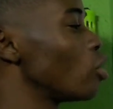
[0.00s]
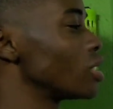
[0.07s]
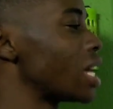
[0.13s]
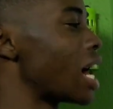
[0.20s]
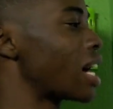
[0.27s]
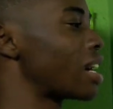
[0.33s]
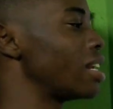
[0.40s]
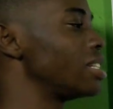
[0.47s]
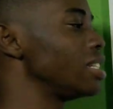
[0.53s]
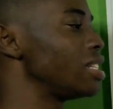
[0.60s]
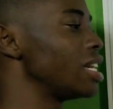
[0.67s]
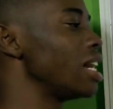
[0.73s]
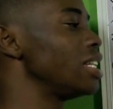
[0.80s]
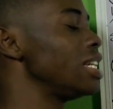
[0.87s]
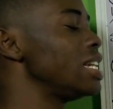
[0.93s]
was
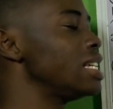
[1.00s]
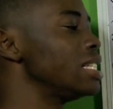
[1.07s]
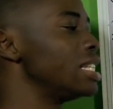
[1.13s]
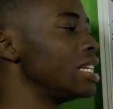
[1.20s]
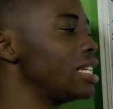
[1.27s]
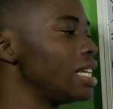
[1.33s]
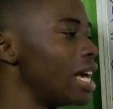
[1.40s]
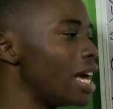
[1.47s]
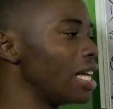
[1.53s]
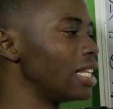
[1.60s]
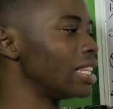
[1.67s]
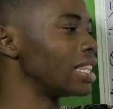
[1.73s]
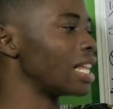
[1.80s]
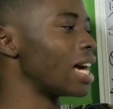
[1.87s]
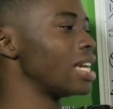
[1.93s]
accredited in the year
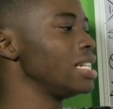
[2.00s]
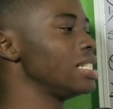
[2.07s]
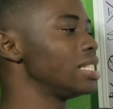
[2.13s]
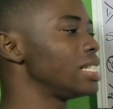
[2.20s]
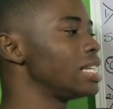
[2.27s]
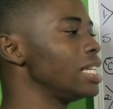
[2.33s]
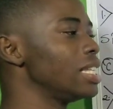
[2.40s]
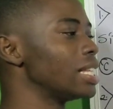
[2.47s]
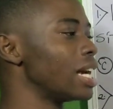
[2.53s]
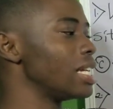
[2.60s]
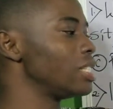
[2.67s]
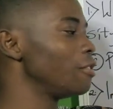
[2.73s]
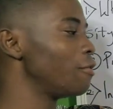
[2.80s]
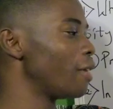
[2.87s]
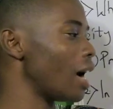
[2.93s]

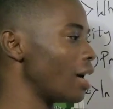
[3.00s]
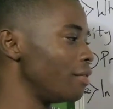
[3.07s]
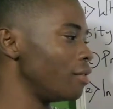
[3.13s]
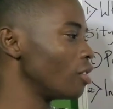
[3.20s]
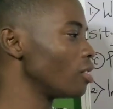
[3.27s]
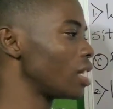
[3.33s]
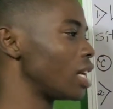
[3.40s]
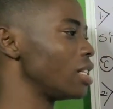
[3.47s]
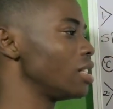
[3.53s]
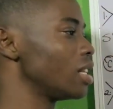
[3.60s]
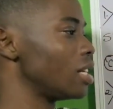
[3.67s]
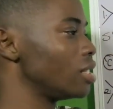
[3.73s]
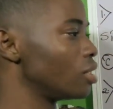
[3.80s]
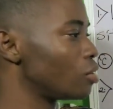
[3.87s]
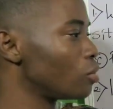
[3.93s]
1995, not
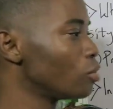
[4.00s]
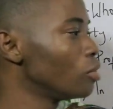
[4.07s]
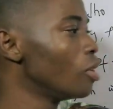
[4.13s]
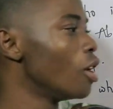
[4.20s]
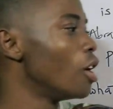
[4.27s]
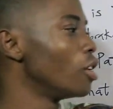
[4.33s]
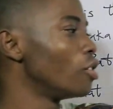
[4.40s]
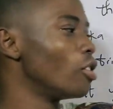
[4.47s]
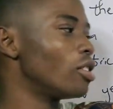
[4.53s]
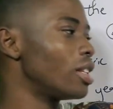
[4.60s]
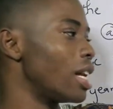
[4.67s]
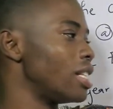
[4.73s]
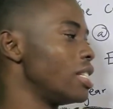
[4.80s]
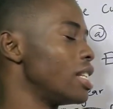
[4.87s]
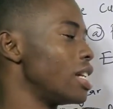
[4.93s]
1992, not
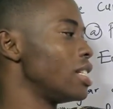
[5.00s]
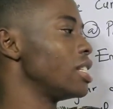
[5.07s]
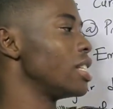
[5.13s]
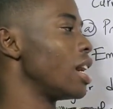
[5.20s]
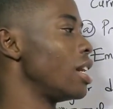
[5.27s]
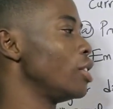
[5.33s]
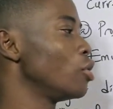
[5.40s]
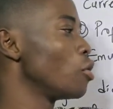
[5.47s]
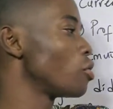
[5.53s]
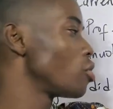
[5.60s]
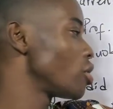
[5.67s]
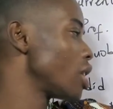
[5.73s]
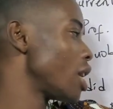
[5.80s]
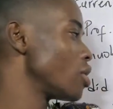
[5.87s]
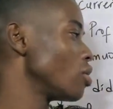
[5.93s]
1999, not
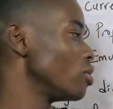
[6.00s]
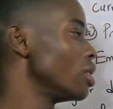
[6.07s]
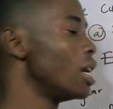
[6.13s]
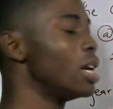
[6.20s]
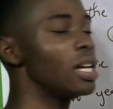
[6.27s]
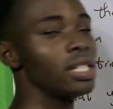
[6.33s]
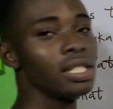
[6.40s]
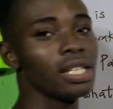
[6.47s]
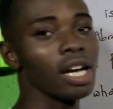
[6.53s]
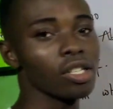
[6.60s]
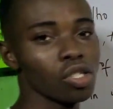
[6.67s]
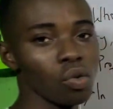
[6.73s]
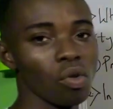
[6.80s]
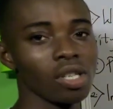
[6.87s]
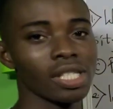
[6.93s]
2000.
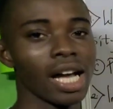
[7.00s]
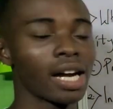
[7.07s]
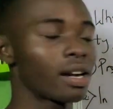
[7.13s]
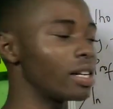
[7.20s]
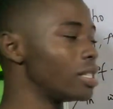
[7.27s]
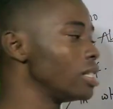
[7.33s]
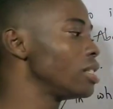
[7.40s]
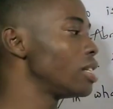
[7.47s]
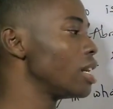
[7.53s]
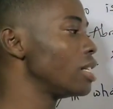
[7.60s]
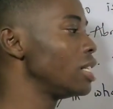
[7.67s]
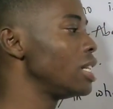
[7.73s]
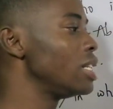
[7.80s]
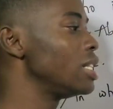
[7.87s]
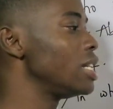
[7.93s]
Delsu was
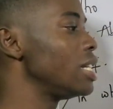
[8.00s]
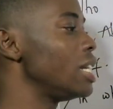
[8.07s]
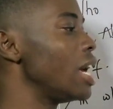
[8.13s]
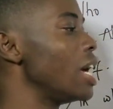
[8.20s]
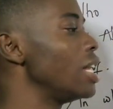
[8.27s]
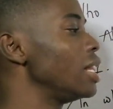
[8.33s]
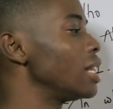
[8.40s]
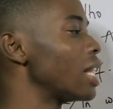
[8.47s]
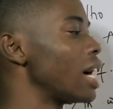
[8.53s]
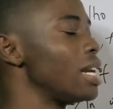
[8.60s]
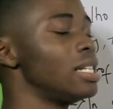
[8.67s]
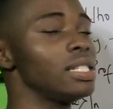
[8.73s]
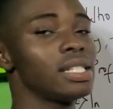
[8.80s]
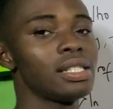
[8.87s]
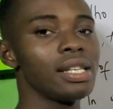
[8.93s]
accredited in the year
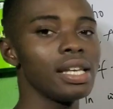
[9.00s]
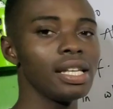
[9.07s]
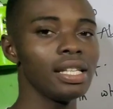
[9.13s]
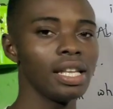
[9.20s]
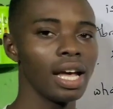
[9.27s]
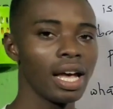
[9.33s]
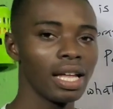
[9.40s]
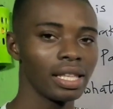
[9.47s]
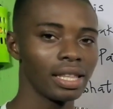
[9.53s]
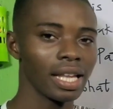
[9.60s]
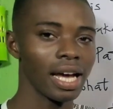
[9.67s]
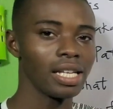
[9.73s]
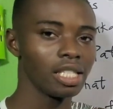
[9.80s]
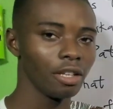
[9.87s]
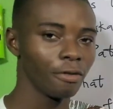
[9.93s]

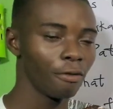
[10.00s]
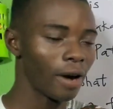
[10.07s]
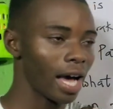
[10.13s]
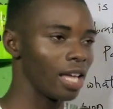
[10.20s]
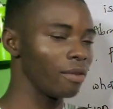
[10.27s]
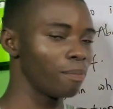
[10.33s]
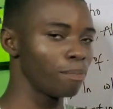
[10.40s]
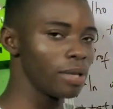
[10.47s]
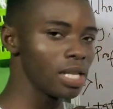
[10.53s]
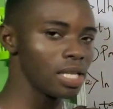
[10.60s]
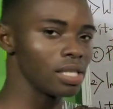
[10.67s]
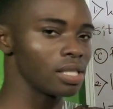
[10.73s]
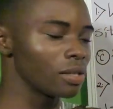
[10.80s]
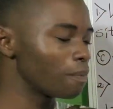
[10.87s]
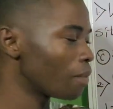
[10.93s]
1995.
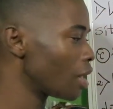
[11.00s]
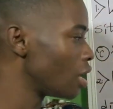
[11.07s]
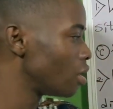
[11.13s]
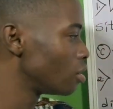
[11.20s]
Please,